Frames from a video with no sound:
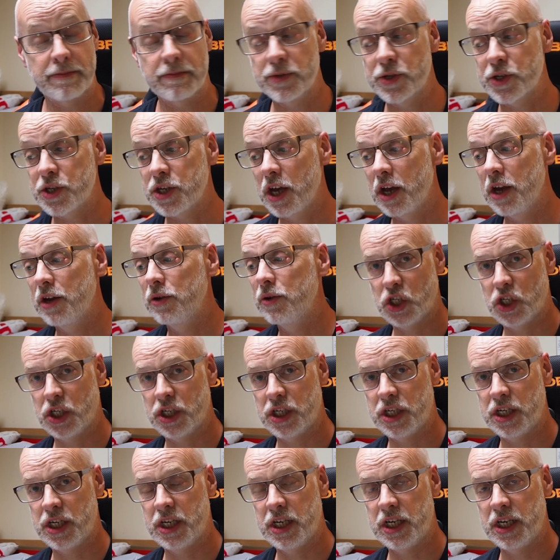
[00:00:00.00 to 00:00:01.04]
So
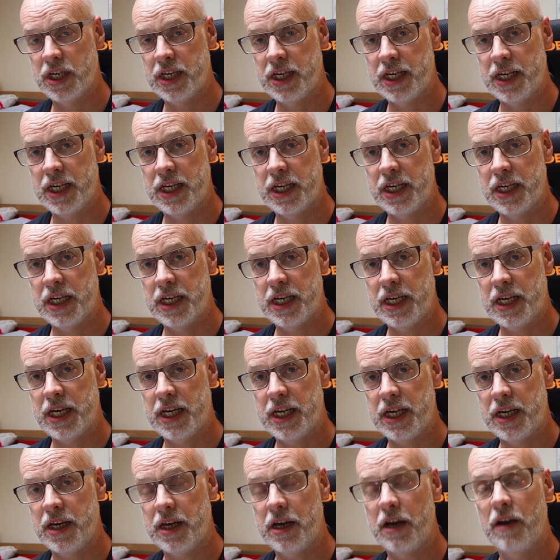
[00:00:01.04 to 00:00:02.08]

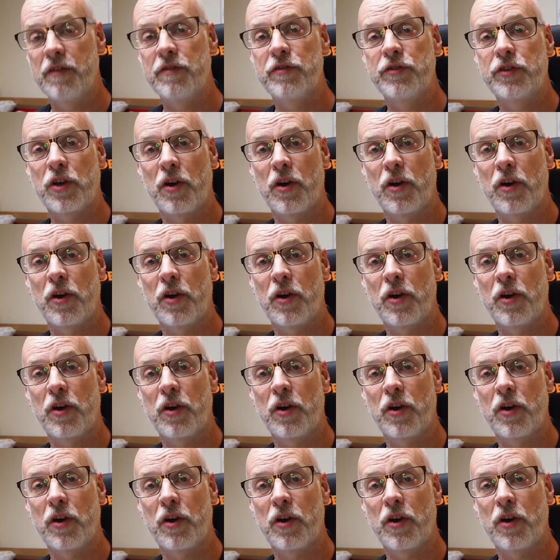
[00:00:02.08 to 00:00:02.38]
I've